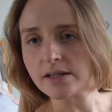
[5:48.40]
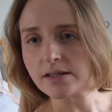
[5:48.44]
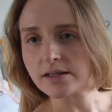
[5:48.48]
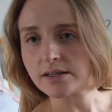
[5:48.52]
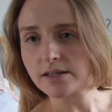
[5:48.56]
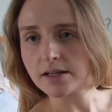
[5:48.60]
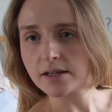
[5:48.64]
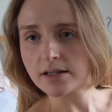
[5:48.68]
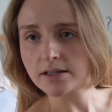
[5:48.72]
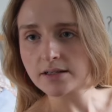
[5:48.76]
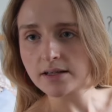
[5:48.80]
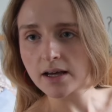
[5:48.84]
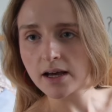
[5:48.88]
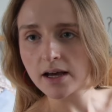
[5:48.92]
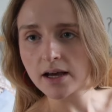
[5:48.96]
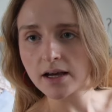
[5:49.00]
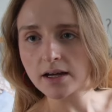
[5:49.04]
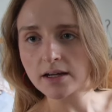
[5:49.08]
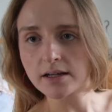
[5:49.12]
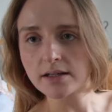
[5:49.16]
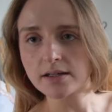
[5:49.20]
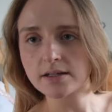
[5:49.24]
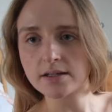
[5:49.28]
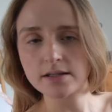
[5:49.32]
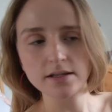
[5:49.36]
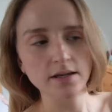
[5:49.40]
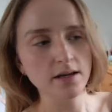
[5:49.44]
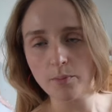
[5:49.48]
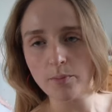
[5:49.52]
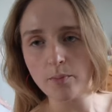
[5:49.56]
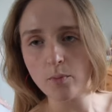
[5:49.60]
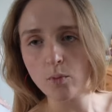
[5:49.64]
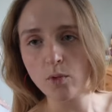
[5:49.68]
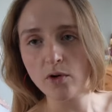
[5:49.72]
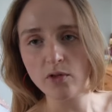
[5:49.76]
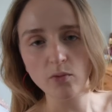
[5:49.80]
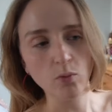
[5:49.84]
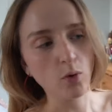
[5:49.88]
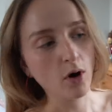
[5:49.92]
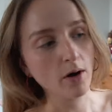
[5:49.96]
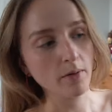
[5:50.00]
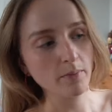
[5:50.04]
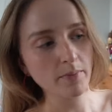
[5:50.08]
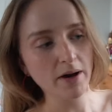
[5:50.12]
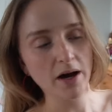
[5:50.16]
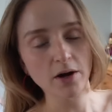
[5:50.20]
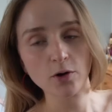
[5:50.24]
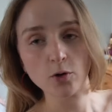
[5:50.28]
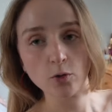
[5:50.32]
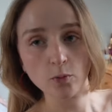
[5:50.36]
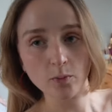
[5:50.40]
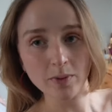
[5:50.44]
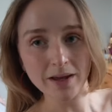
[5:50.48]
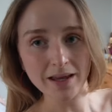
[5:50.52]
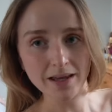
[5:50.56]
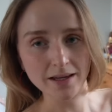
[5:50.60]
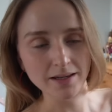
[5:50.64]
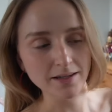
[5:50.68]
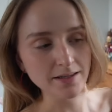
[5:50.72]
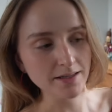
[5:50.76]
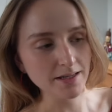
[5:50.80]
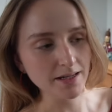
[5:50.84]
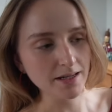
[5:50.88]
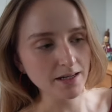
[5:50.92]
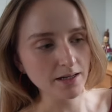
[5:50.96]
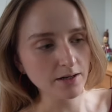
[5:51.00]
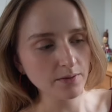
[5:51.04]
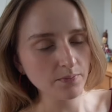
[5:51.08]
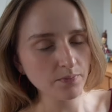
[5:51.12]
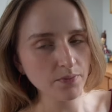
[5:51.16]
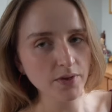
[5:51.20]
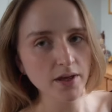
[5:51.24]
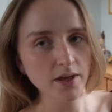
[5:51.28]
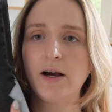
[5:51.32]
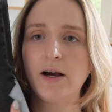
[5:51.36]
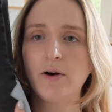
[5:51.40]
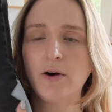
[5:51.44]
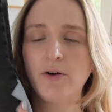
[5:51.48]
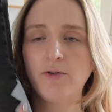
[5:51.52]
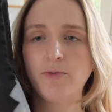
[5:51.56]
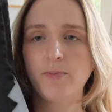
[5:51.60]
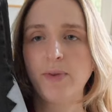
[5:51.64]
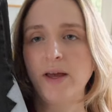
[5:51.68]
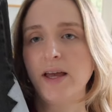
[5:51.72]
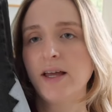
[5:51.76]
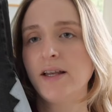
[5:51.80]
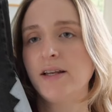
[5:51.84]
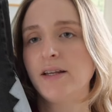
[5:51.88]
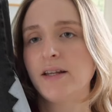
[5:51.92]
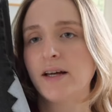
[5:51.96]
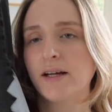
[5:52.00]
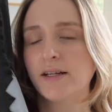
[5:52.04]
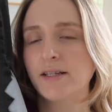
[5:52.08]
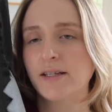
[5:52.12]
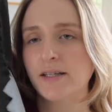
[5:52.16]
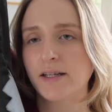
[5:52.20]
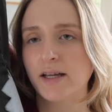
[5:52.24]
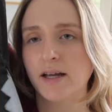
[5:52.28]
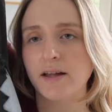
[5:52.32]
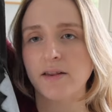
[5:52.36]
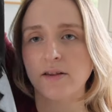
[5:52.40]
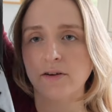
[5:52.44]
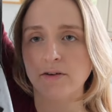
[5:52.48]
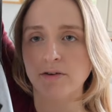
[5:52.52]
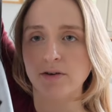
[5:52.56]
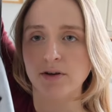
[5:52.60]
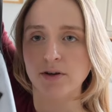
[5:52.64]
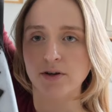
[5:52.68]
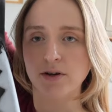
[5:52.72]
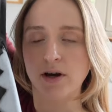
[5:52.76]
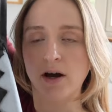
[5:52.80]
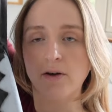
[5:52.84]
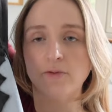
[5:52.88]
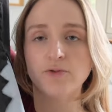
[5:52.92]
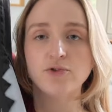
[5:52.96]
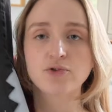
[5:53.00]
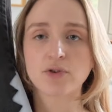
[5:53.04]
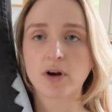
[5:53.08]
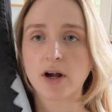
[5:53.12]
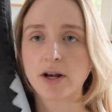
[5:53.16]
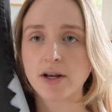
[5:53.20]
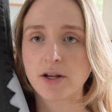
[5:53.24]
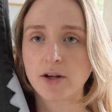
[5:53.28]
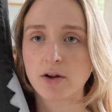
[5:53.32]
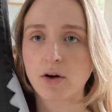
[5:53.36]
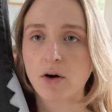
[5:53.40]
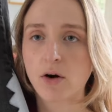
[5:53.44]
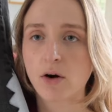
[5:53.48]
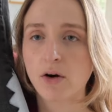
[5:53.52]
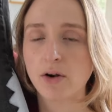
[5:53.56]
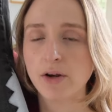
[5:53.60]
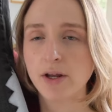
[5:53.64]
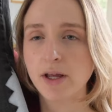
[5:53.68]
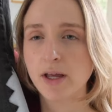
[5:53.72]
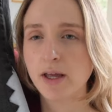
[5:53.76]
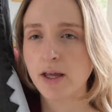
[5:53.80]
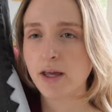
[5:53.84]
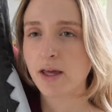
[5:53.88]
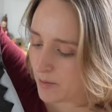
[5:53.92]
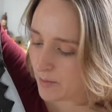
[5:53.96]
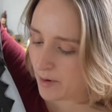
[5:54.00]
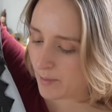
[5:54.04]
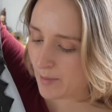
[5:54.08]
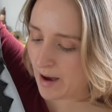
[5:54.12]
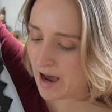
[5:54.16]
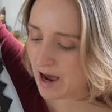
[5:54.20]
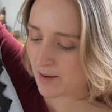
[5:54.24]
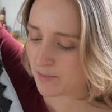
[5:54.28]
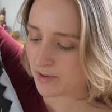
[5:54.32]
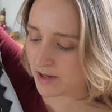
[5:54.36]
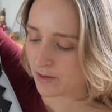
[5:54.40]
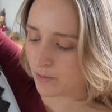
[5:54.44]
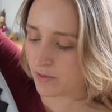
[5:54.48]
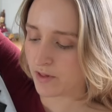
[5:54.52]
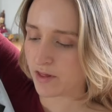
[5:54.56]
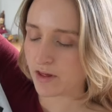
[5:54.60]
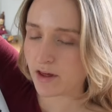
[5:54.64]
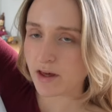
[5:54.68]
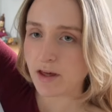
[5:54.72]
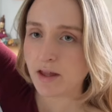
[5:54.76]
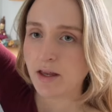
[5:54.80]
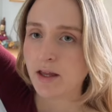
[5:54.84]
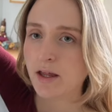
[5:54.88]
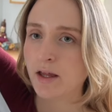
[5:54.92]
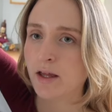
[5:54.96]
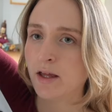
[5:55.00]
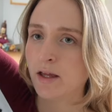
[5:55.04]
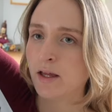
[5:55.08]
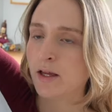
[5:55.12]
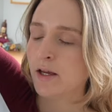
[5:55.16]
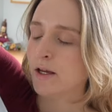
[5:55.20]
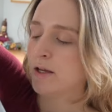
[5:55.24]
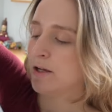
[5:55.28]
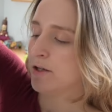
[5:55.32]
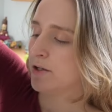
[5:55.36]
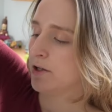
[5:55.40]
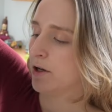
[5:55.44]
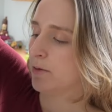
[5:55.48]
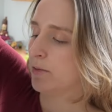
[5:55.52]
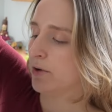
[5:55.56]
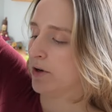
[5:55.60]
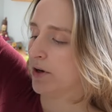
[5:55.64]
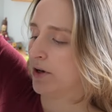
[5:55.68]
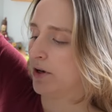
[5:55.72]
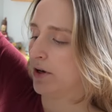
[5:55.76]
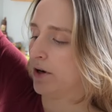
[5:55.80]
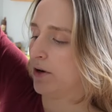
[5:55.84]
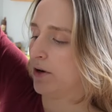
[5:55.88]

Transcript: in zigzags with one panel pinned in. Now I've pinned that together and I've tried it on and I'm happy with it, so I'm going to